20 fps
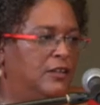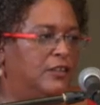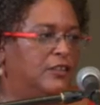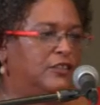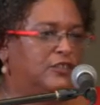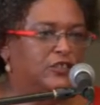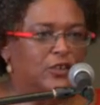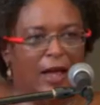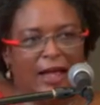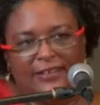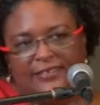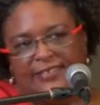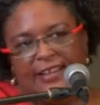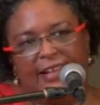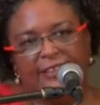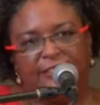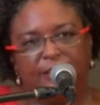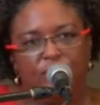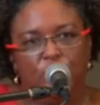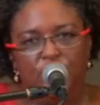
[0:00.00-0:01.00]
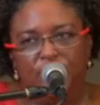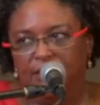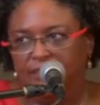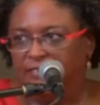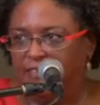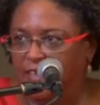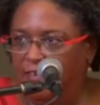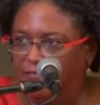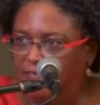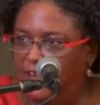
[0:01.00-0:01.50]
So I say to you
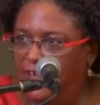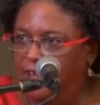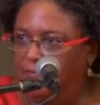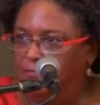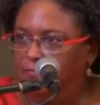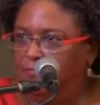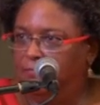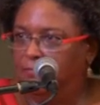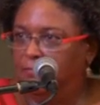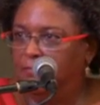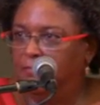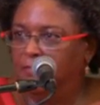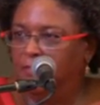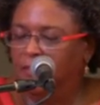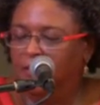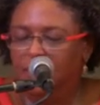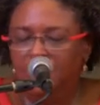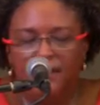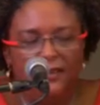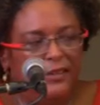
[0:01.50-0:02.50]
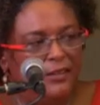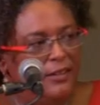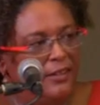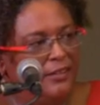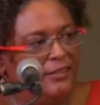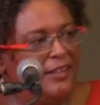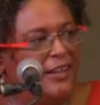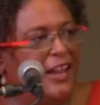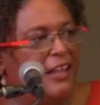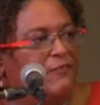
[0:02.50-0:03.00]
this evening
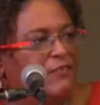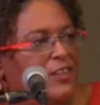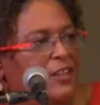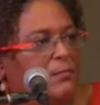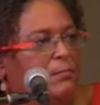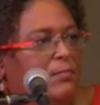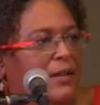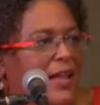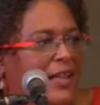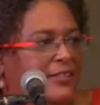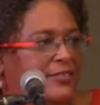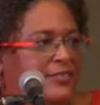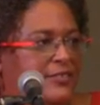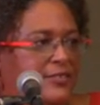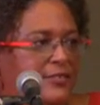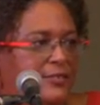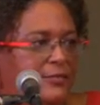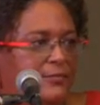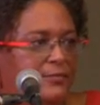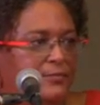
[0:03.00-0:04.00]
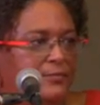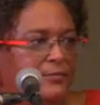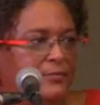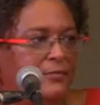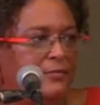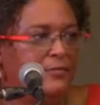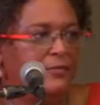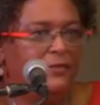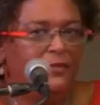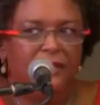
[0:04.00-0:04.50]
that I feel blessed.
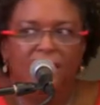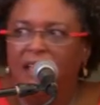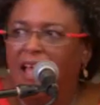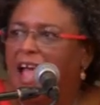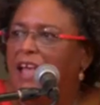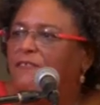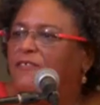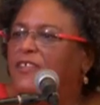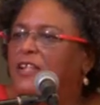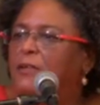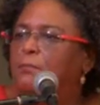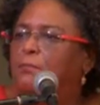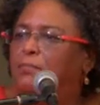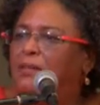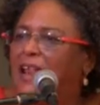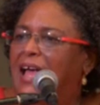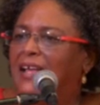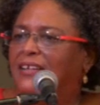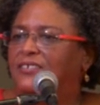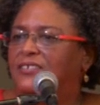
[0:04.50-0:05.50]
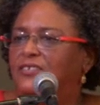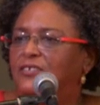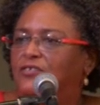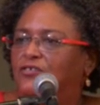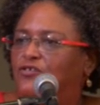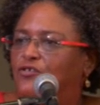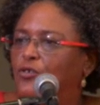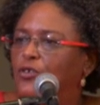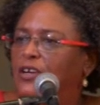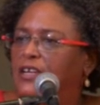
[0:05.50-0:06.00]
I feel blessed,
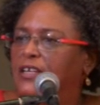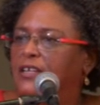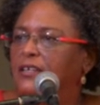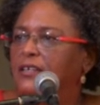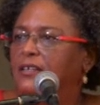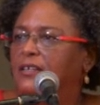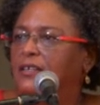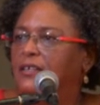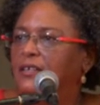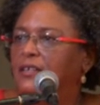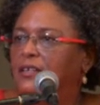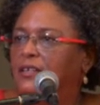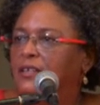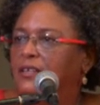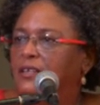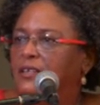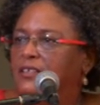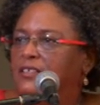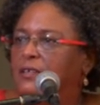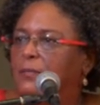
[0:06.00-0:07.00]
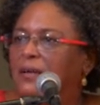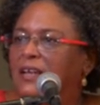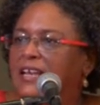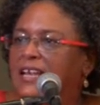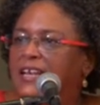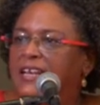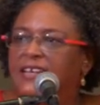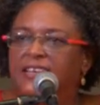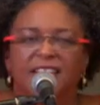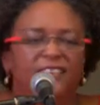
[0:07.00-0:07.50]
truly, to be
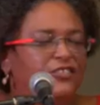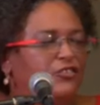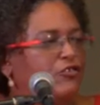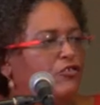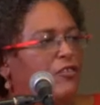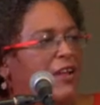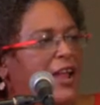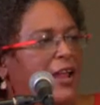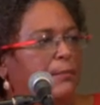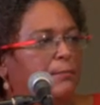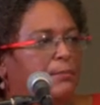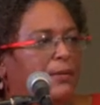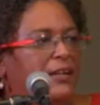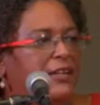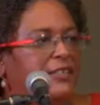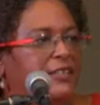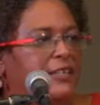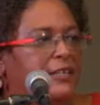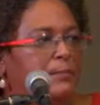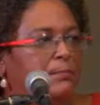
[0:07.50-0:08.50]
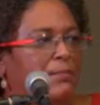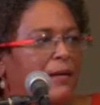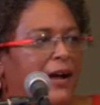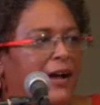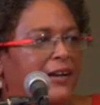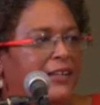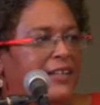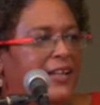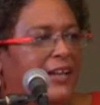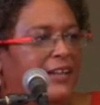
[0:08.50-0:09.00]
leading this great political
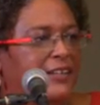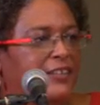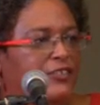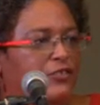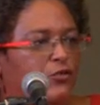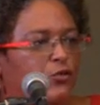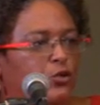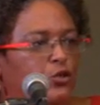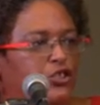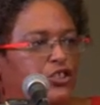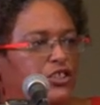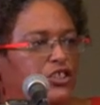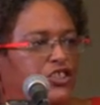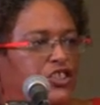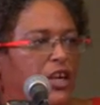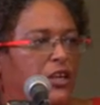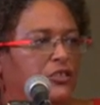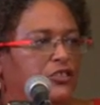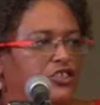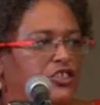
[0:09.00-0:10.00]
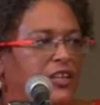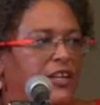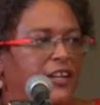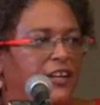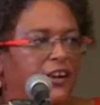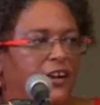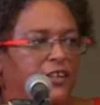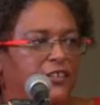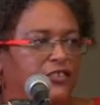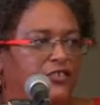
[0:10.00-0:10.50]
party at this crucial juncture in
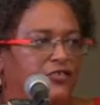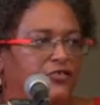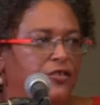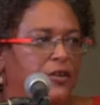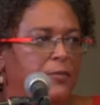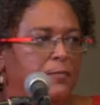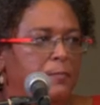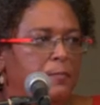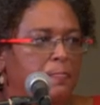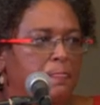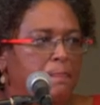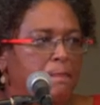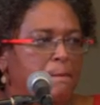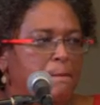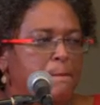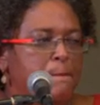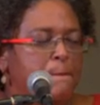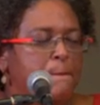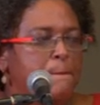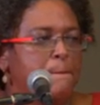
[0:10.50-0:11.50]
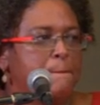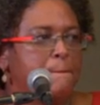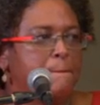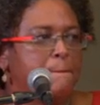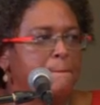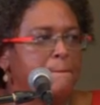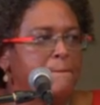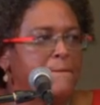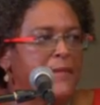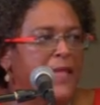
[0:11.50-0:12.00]
our history.
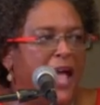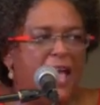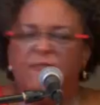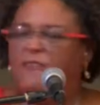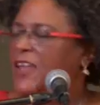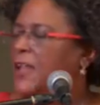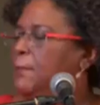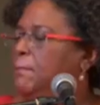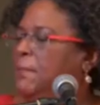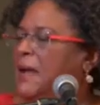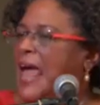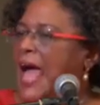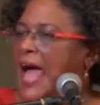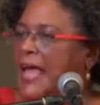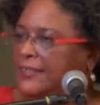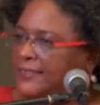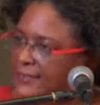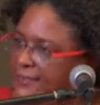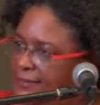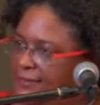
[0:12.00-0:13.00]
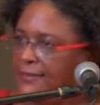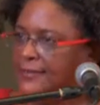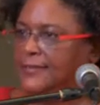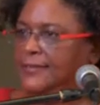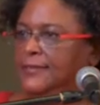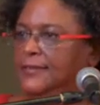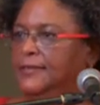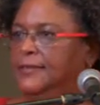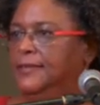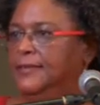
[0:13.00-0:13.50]
I feel blessed
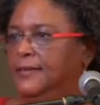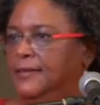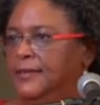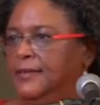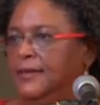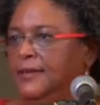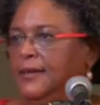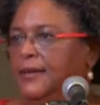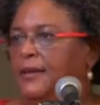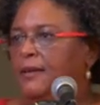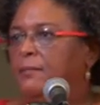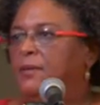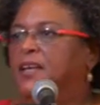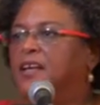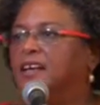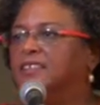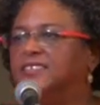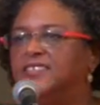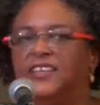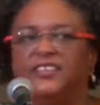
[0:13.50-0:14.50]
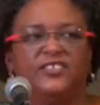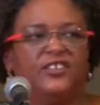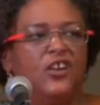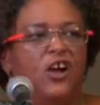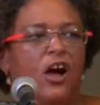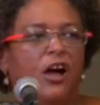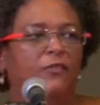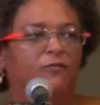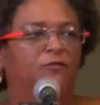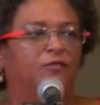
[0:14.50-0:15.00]
because this
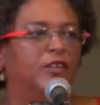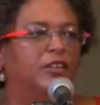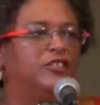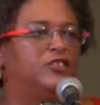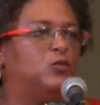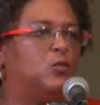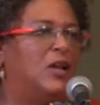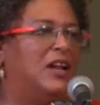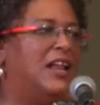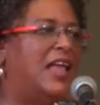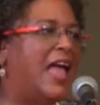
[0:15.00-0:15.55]
conference will